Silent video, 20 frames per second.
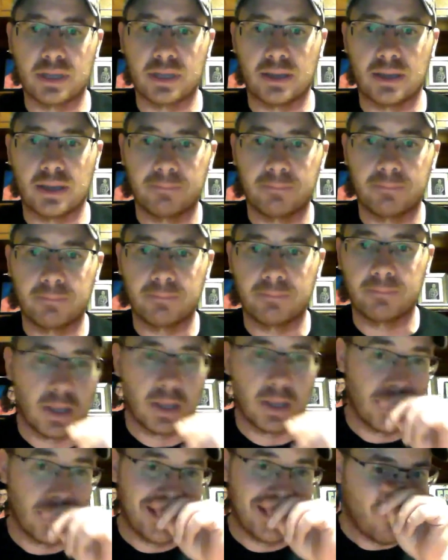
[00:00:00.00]

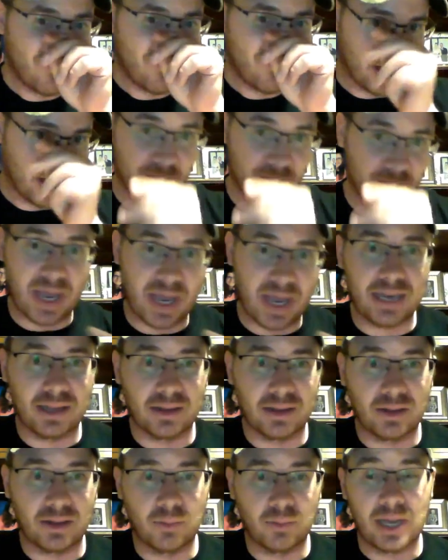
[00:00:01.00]
the bait
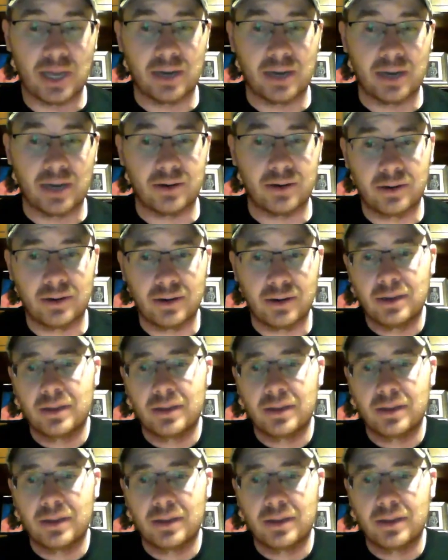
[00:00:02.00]
a little better.